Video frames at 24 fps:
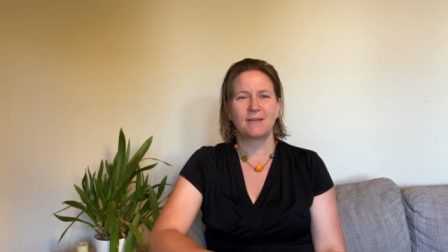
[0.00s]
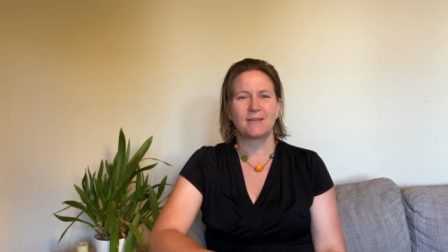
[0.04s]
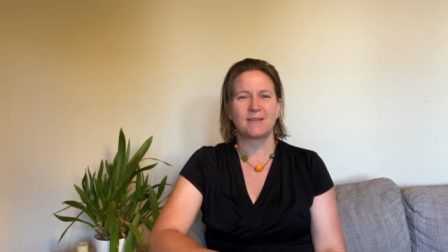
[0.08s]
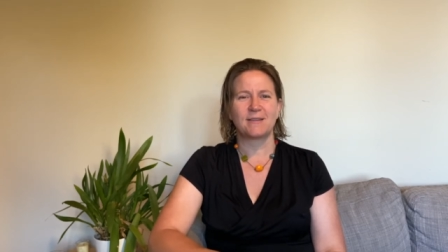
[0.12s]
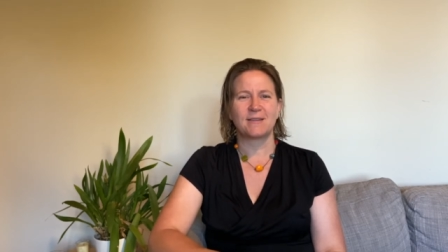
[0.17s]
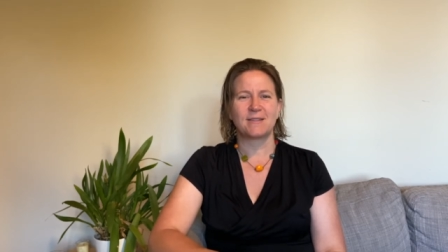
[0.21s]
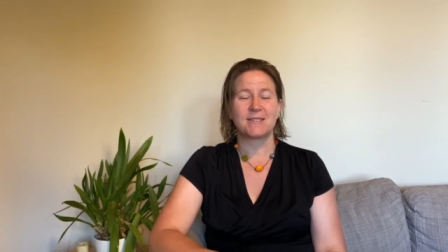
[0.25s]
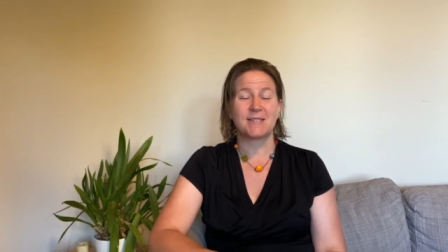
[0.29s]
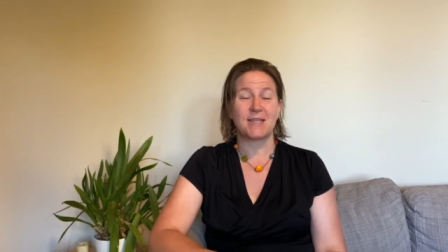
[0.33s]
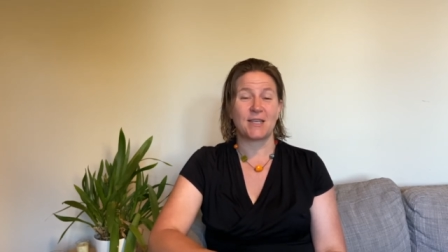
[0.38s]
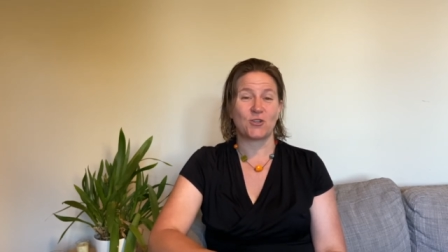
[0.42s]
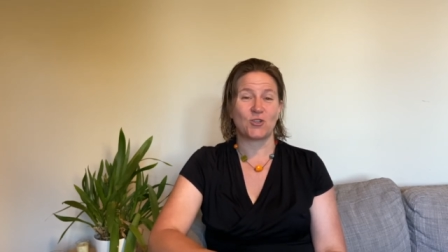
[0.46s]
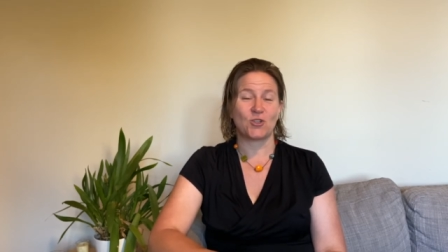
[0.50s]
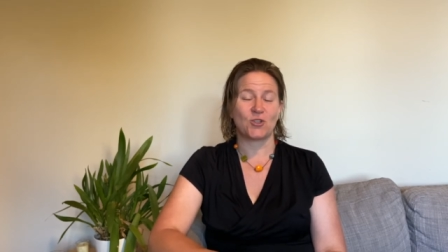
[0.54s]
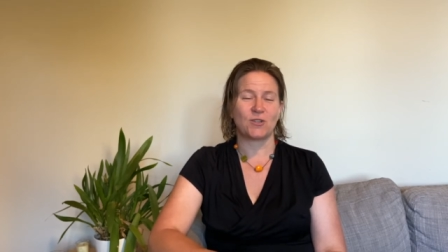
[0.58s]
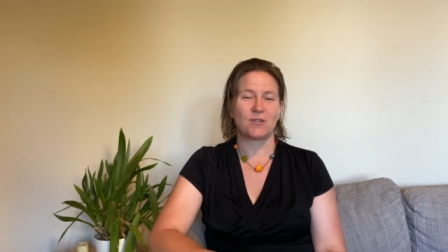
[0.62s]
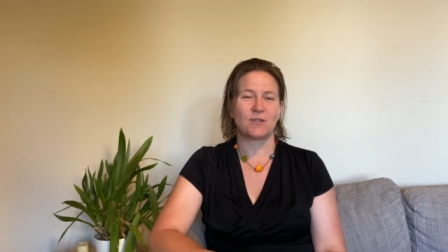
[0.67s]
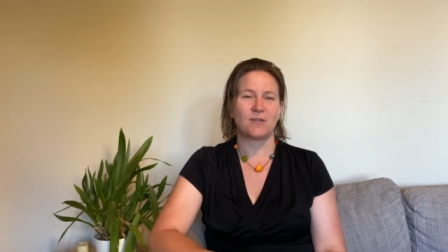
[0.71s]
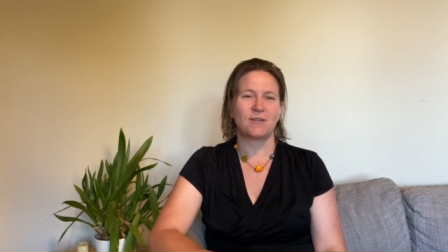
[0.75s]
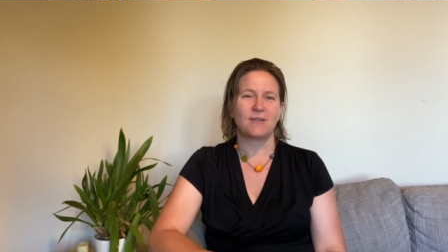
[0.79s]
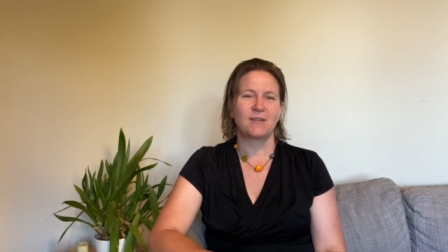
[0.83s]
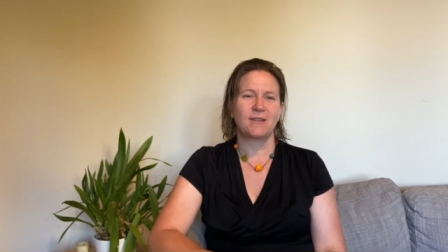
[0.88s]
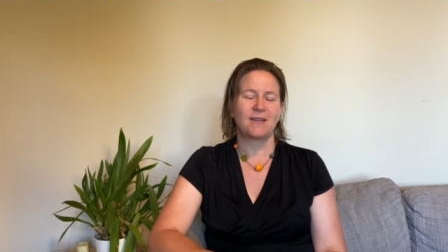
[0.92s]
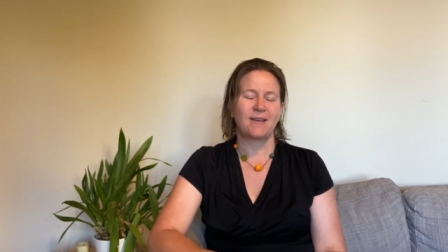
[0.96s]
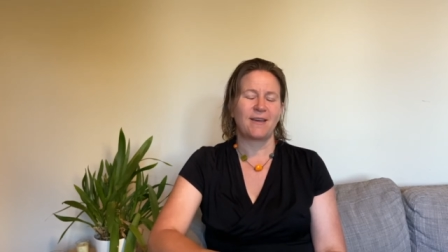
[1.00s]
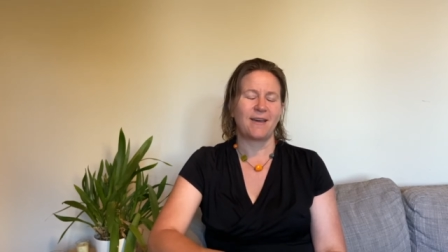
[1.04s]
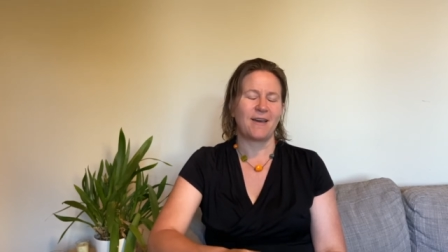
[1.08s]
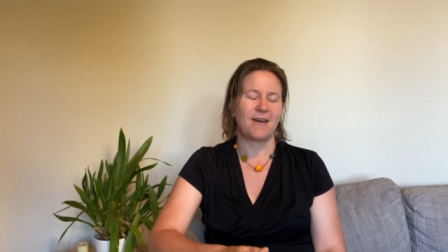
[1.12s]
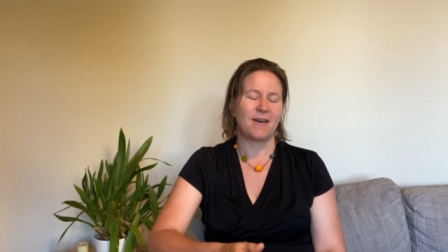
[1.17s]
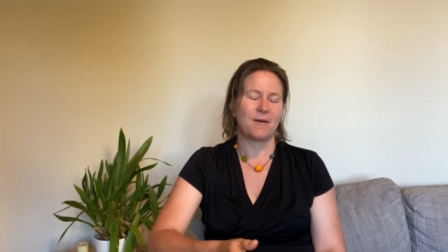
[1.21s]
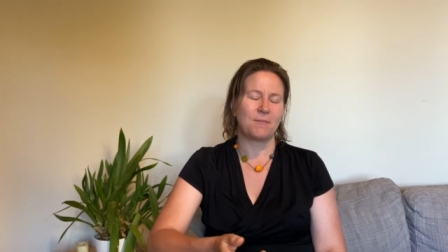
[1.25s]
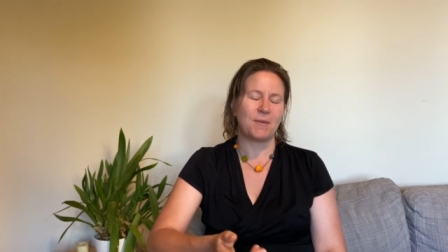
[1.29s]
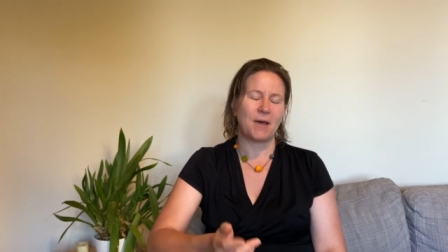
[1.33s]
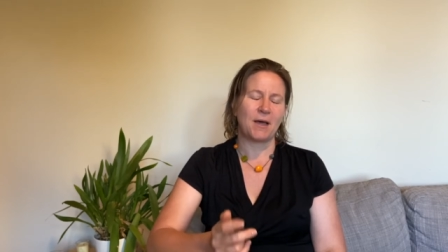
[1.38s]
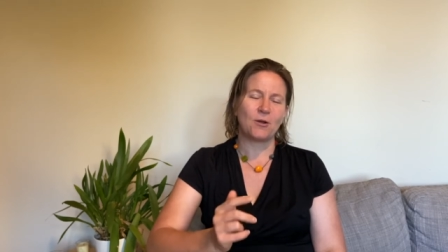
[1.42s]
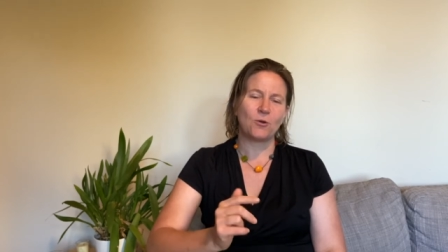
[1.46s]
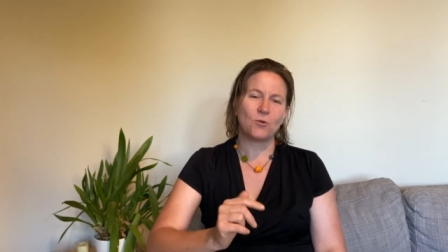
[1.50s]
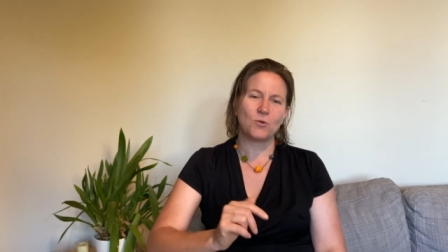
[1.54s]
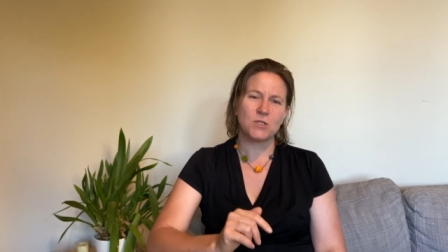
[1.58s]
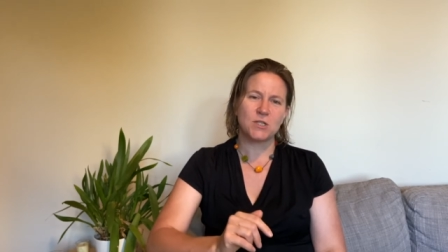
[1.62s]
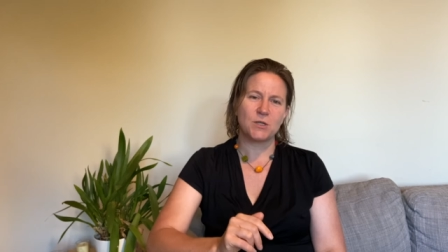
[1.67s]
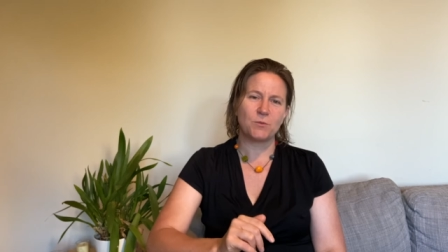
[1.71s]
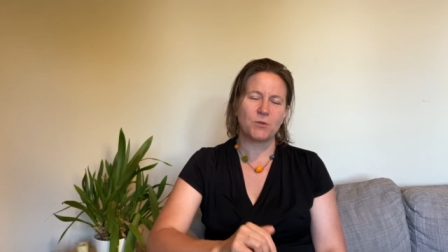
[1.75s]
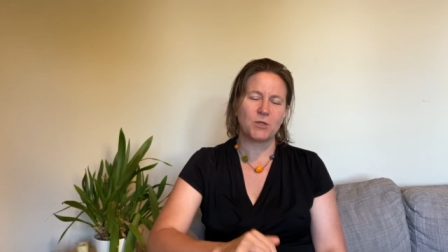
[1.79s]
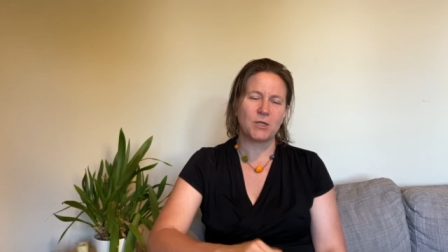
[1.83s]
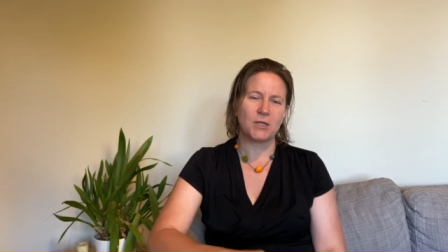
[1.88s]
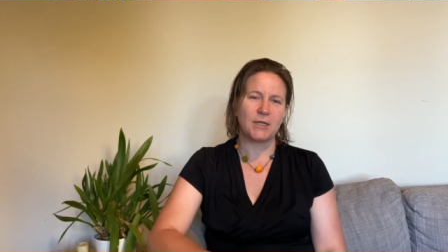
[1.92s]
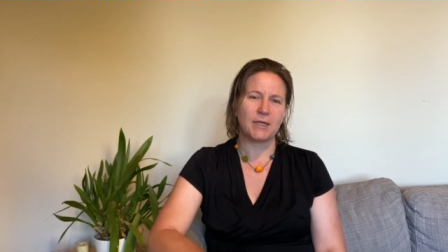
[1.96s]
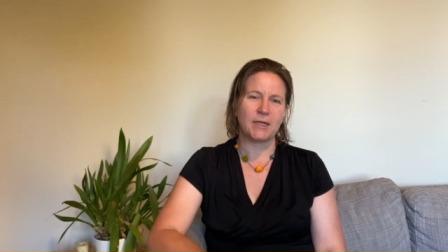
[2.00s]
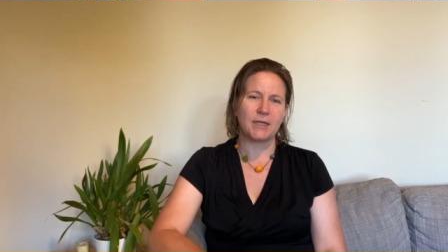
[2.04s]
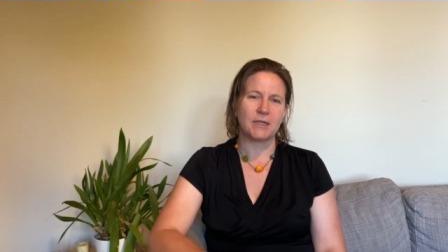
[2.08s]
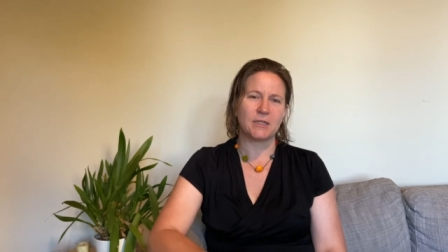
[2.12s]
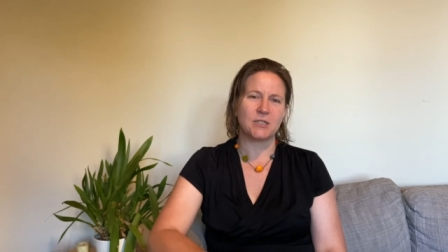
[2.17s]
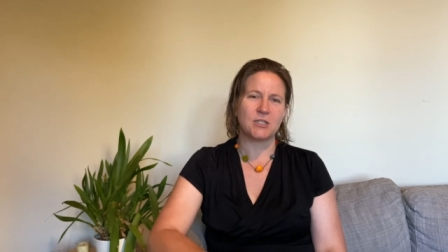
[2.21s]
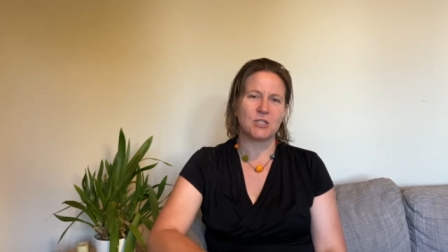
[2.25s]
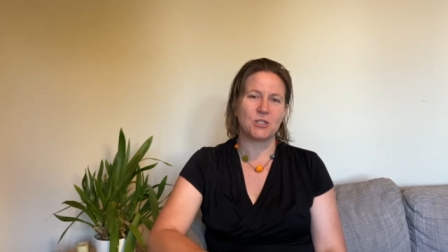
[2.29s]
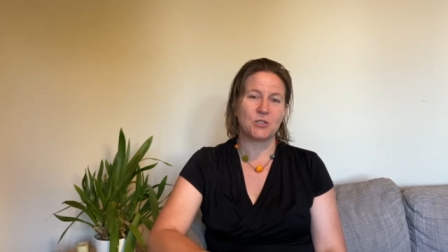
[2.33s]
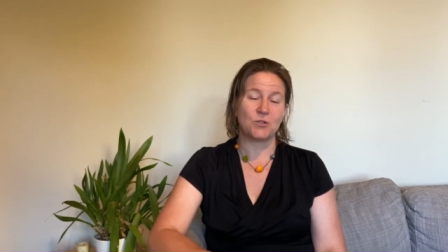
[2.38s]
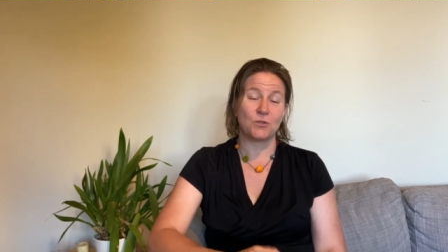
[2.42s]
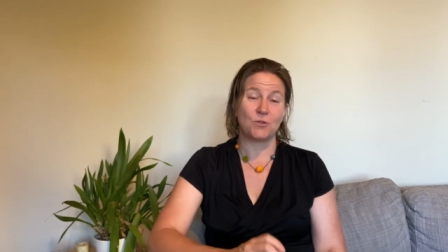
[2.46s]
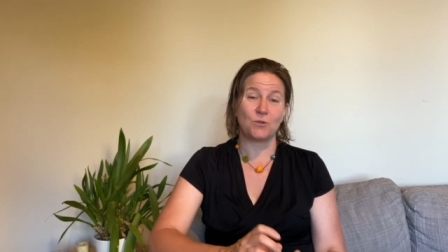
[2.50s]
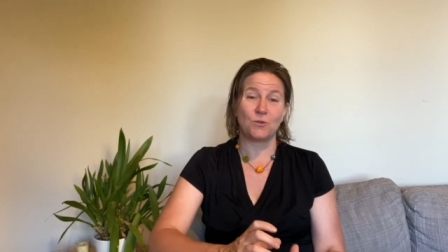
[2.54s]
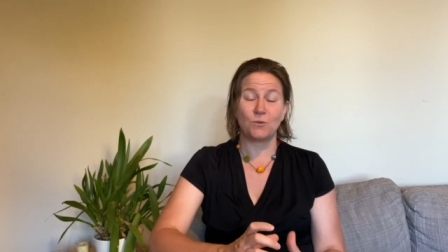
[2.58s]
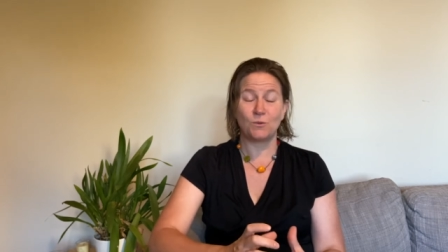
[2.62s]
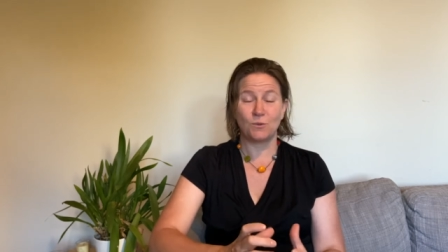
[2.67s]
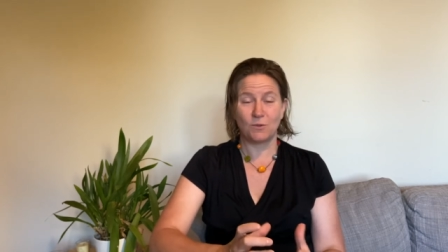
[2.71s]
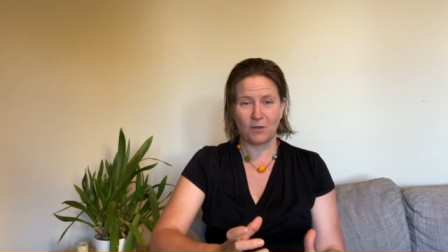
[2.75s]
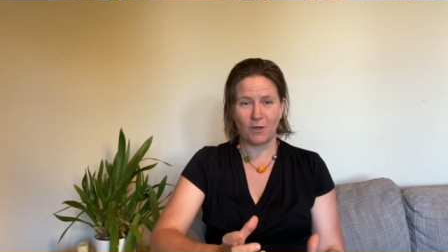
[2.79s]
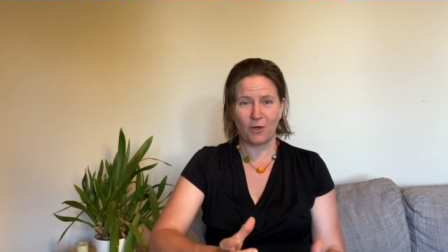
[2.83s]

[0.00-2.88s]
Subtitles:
session. I'll also put a link to